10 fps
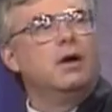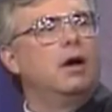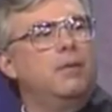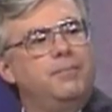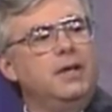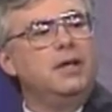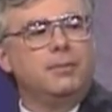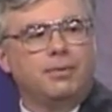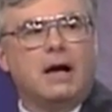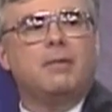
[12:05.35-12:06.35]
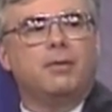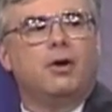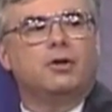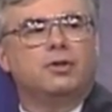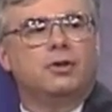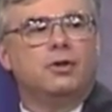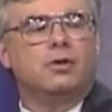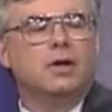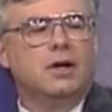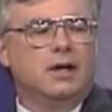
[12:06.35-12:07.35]
A B you probably ought to
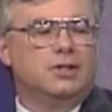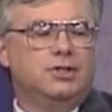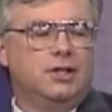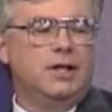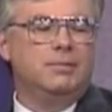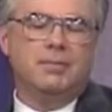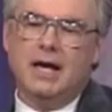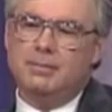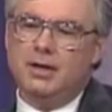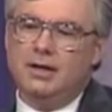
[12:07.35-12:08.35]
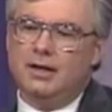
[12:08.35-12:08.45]
know. A C, maybe.